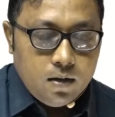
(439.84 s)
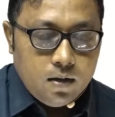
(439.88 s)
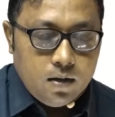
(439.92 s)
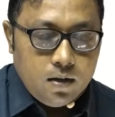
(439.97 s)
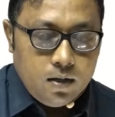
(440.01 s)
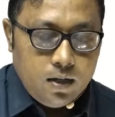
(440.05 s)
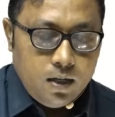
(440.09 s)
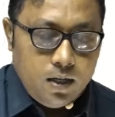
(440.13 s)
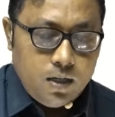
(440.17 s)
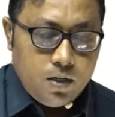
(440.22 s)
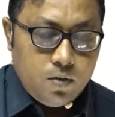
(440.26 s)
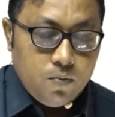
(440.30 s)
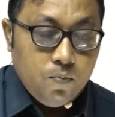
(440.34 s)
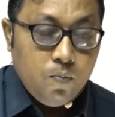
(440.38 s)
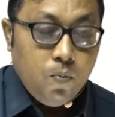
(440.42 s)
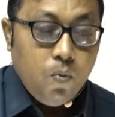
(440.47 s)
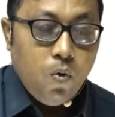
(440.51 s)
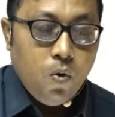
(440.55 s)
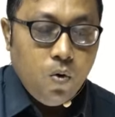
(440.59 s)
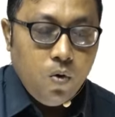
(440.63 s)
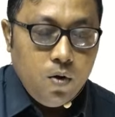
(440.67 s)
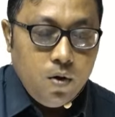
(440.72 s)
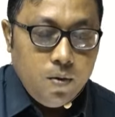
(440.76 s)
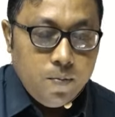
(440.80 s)
eat
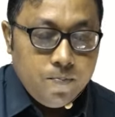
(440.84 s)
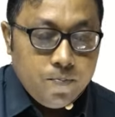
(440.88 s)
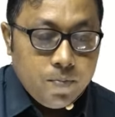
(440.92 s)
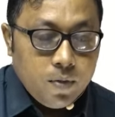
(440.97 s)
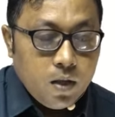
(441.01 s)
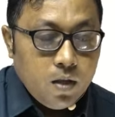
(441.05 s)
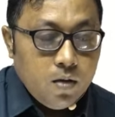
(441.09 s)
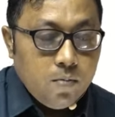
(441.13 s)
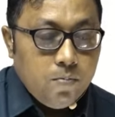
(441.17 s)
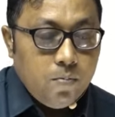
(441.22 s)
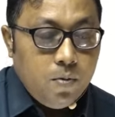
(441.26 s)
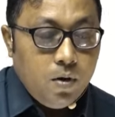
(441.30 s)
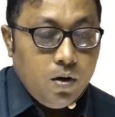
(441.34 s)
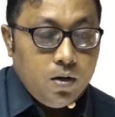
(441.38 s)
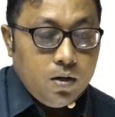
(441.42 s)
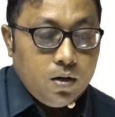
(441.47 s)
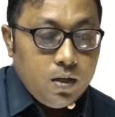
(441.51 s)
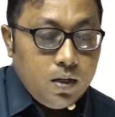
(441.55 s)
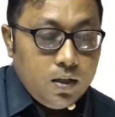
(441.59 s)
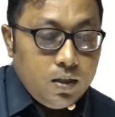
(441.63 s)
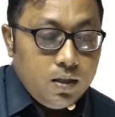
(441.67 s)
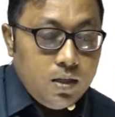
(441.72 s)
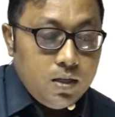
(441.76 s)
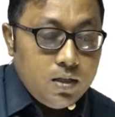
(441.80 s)
more, but
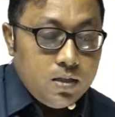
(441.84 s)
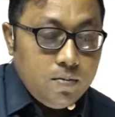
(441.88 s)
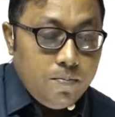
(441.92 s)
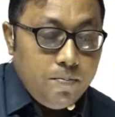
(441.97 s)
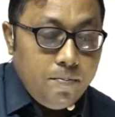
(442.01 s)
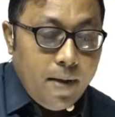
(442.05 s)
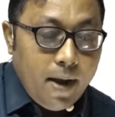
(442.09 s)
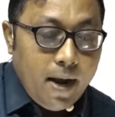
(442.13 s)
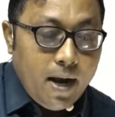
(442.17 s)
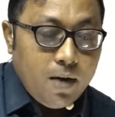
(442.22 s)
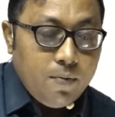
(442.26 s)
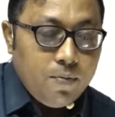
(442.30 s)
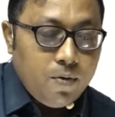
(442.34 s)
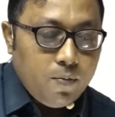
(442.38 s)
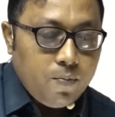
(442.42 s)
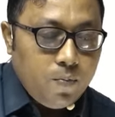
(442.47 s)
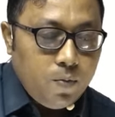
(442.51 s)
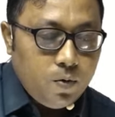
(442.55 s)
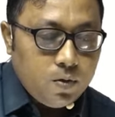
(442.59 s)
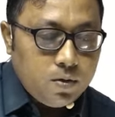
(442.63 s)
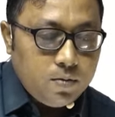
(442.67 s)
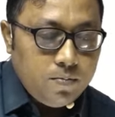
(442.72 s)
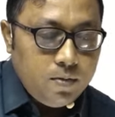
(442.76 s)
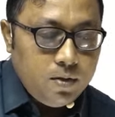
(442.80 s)
there is mad for
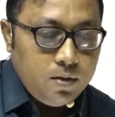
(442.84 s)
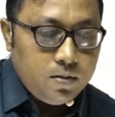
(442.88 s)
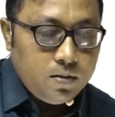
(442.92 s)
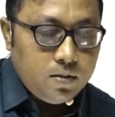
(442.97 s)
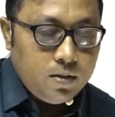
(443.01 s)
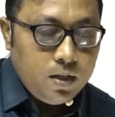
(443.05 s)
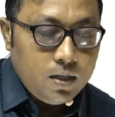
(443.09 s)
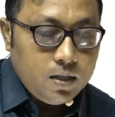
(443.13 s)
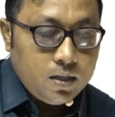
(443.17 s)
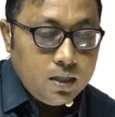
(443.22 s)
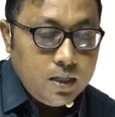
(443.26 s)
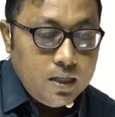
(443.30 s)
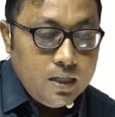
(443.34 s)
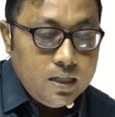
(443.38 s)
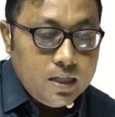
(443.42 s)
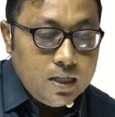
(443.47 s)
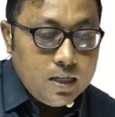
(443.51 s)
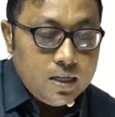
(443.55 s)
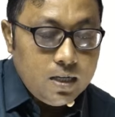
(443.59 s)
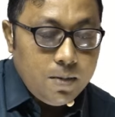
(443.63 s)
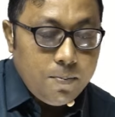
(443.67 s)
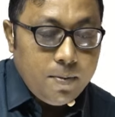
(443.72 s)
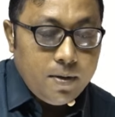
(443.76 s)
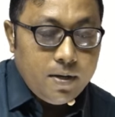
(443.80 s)
food, means there is increased
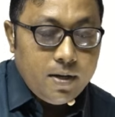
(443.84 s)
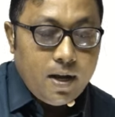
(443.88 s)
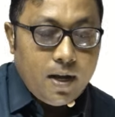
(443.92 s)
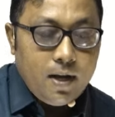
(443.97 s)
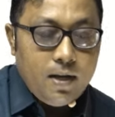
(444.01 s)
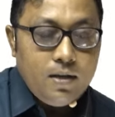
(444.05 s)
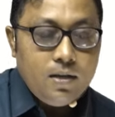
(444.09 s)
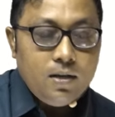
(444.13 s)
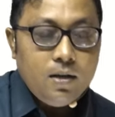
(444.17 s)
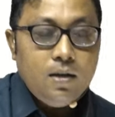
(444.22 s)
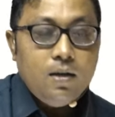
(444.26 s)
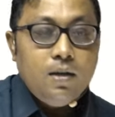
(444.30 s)
appetite,